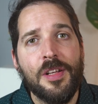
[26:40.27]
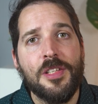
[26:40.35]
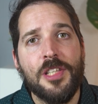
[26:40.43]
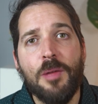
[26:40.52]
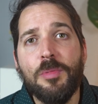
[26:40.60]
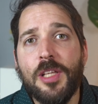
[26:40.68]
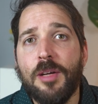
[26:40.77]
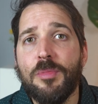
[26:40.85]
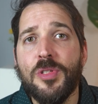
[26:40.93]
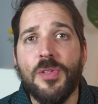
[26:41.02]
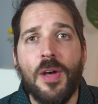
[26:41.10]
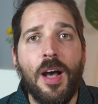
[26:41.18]

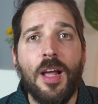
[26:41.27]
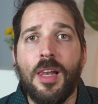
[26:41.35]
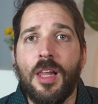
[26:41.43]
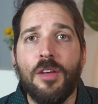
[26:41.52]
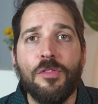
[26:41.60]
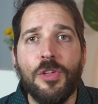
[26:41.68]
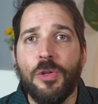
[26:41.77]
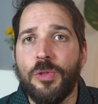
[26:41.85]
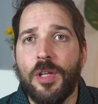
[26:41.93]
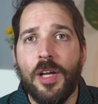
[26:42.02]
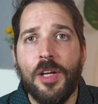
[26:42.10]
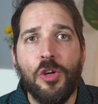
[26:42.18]
Sometimes I love
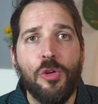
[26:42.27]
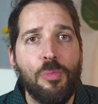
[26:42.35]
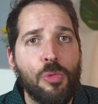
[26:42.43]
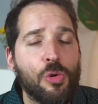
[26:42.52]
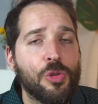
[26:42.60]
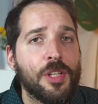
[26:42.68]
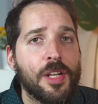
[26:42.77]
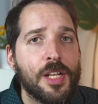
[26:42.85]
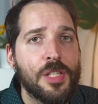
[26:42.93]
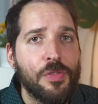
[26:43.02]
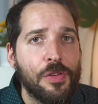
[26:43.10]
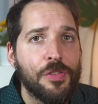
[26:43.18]
Node Icon more than
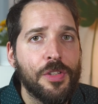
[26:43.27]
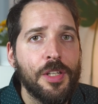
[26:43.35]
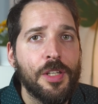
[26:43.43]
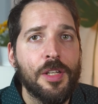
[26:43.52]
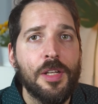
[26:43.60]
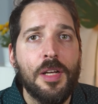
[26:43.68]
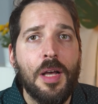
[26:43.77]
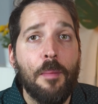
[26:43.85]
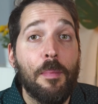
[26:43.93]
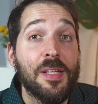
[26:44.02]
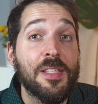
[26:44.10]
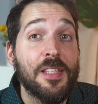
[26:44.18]
S15,
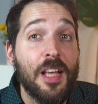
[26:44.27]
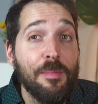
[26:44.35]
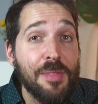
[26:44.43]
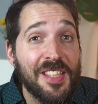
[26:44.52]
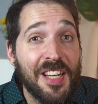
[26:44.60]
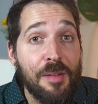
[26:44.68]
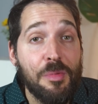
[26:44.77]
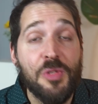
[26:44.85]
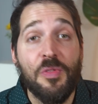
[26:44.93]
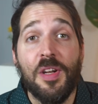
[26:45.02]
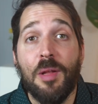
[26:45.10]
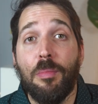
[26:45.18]
but
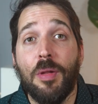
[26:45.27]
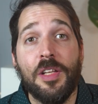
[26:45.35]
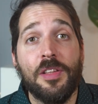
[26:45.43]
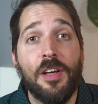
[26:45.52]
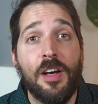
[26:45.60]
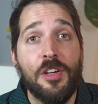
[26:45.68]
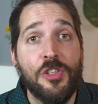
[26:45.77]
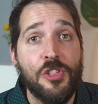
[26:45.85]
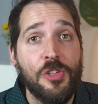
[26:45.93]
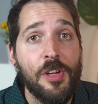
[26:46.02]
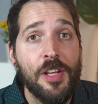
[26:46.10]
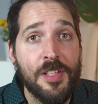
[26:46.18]
sometimes when I play Dire
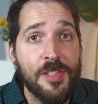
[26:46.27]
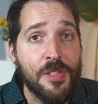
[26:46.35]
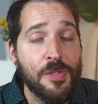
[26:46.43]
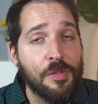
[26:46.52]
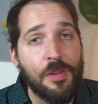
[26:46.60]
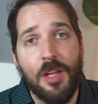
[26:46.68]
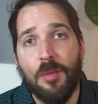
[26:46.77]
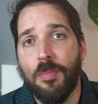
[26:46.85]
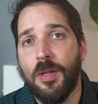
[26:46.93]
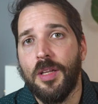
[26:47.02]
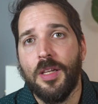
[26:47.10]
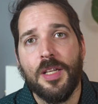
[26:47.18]
Straits, when I
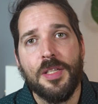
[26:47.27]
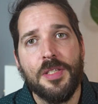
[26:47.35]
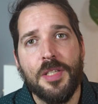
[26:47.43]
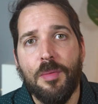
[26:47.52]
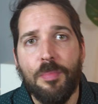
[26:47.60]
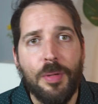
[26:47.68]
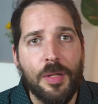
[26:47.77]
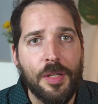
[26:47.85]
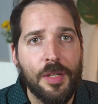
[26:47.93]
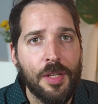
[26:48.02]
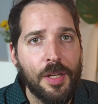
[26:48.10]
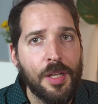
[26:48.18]
play Led
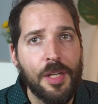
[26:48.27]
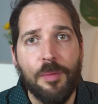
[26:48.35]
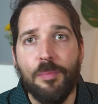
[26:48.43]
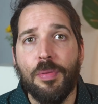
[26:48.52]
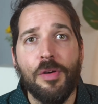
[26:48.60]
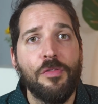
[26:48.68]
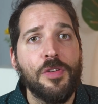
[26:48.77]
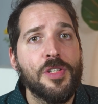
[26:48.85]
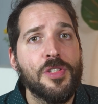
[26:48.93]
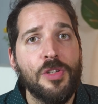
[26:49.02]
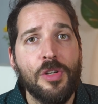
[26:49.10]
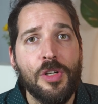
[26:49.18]
Zeppelin, A Perfect
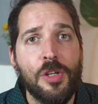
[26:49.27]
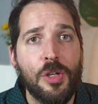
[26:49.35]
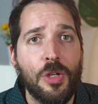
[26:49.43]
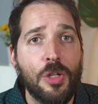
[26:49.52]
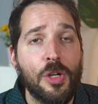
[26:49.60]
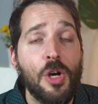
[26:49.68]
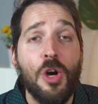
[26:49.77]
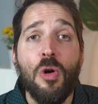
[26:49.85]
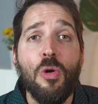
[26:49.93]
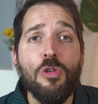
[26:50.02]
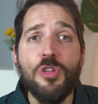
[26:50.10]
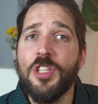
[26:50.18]
Circle,
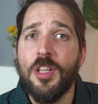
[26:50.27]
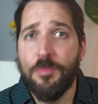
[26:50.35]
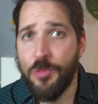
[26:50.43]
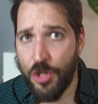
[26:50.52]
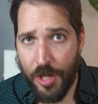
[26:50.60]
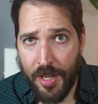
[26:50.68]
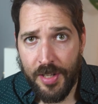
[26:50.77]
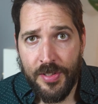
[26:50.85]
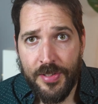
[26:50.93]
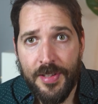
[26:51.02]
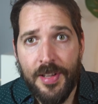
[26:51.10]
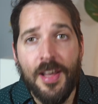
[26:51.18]
or some
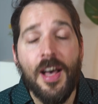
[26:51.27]
jazz,